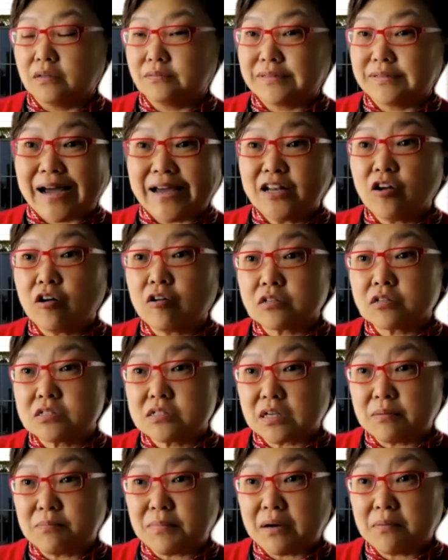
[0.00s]
dialogues
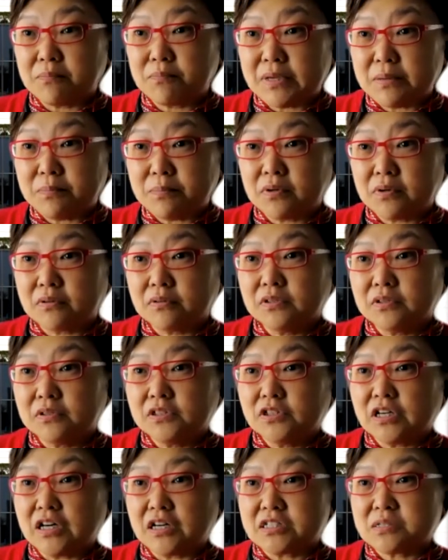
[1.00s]
among people,
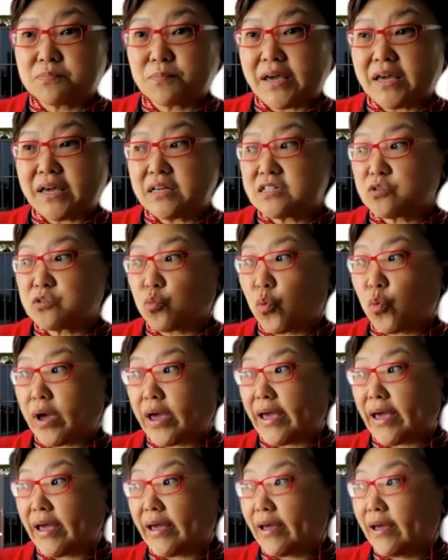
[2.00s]
a space
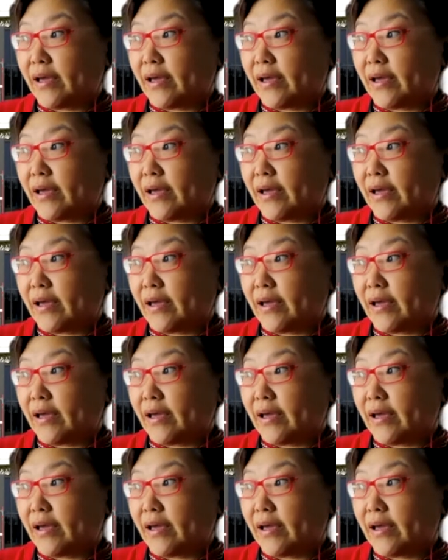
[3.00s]
where